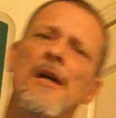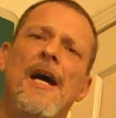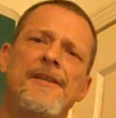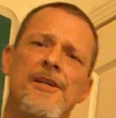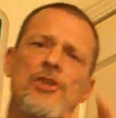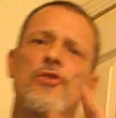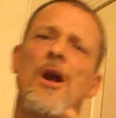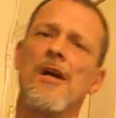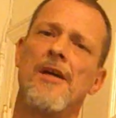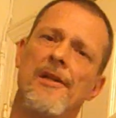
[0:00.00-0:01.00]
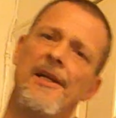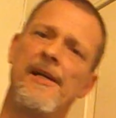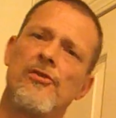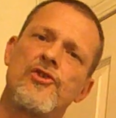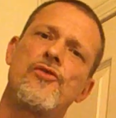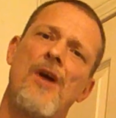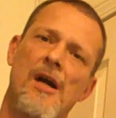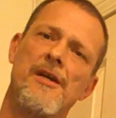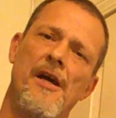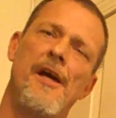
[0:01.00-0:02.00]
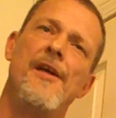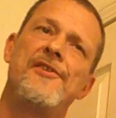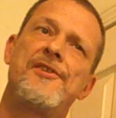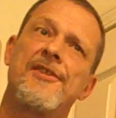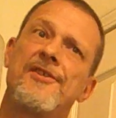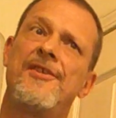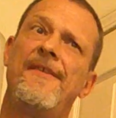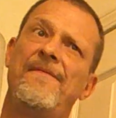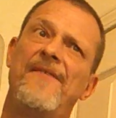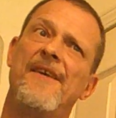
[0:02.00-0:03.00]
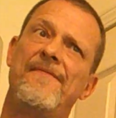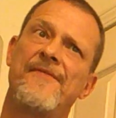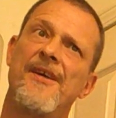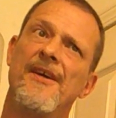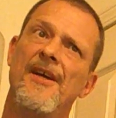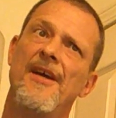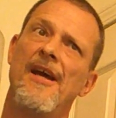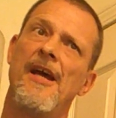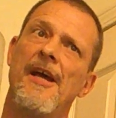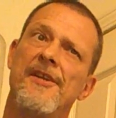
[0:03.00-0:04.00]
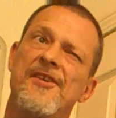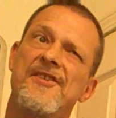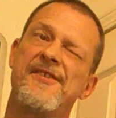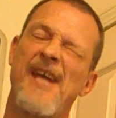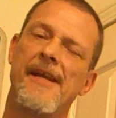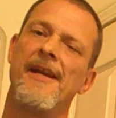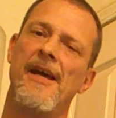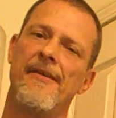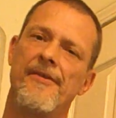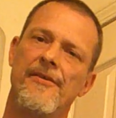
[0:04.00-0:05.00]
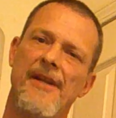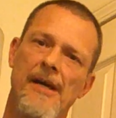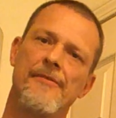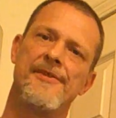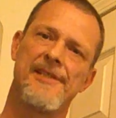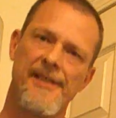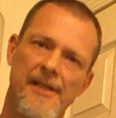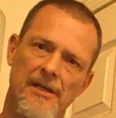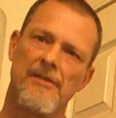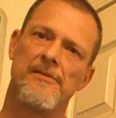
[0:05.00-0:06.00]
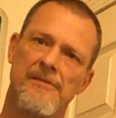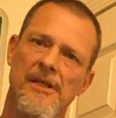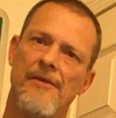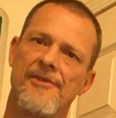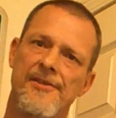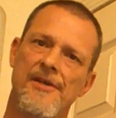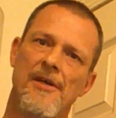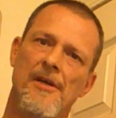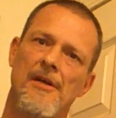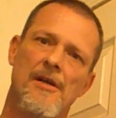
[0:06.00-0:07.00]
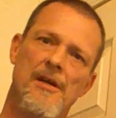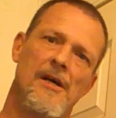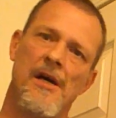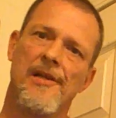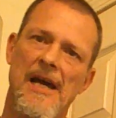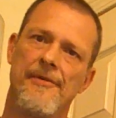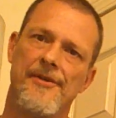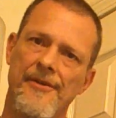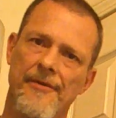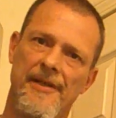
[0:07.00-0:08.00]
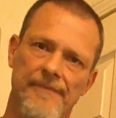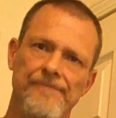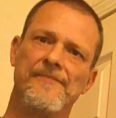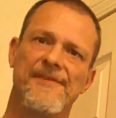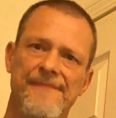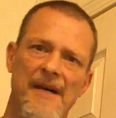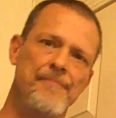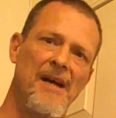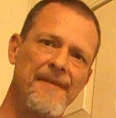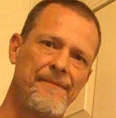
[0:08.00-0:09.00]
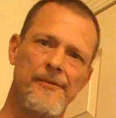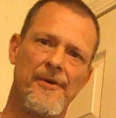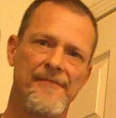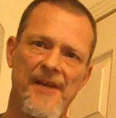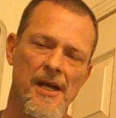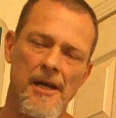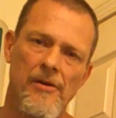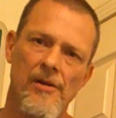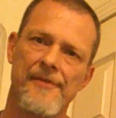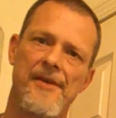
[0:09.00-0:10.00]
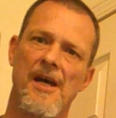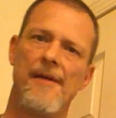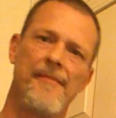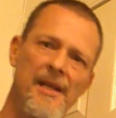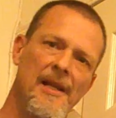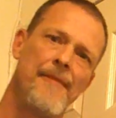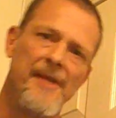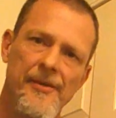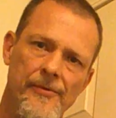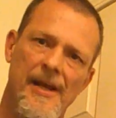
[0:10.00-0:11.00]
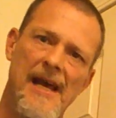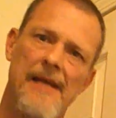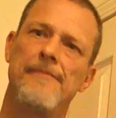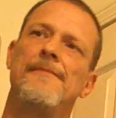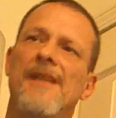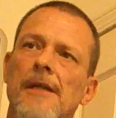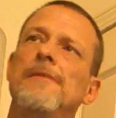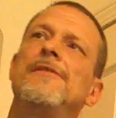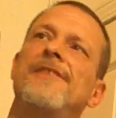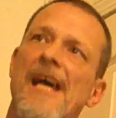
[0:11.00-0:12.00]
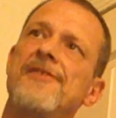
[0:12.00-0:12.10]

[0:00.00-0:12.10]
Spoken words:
I did a truck, a legal truck on 65th and 2nd Avenue. That was legal. I was allowed to do it. I buy fruit off the guy all the time. He let me do that. Yeah, that's